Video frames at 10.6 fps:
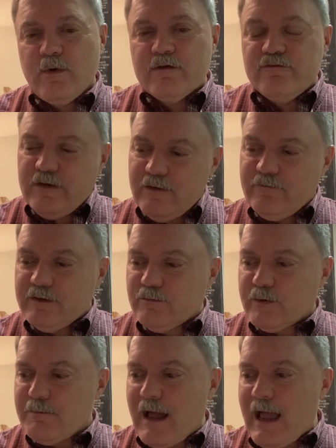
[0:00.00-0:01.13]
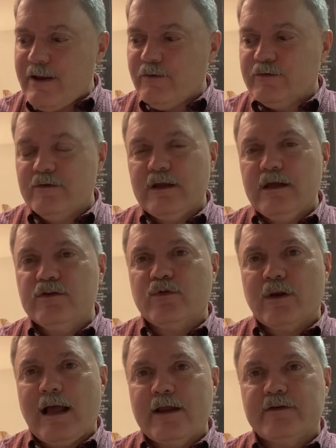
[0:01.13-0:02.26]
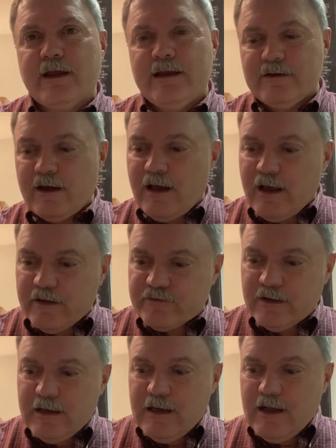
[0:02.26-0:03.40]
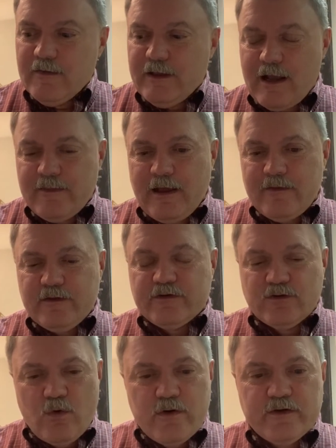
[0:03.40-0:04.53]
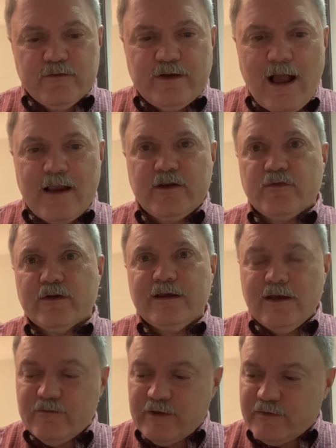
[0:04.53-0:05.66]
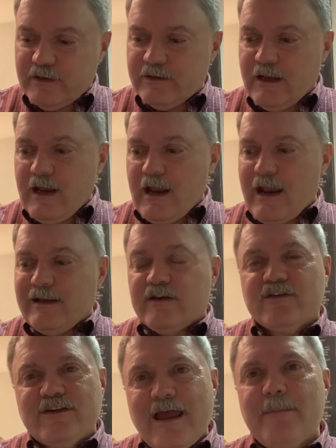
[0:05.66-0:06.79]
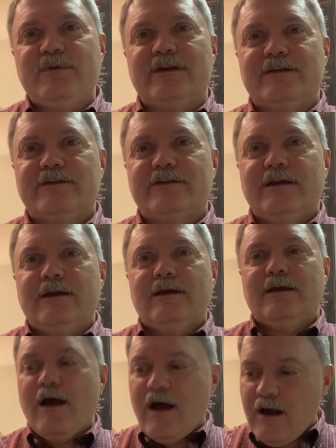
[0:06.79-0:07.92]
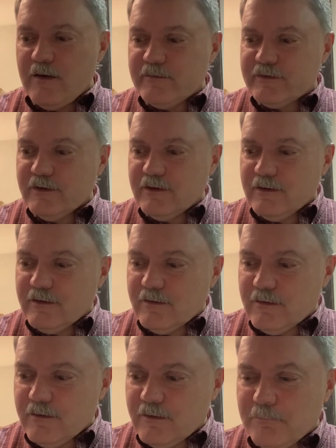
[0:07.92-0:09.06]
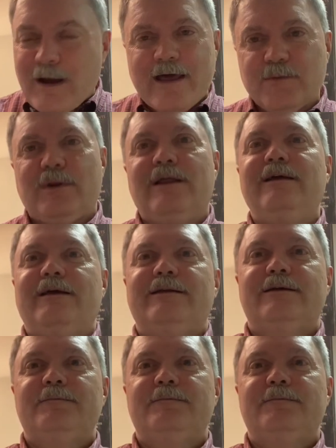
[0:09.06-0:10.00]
a vivid reminder to the Israelites and to us that the source of God's forgiveness and acceptance comes by the blood.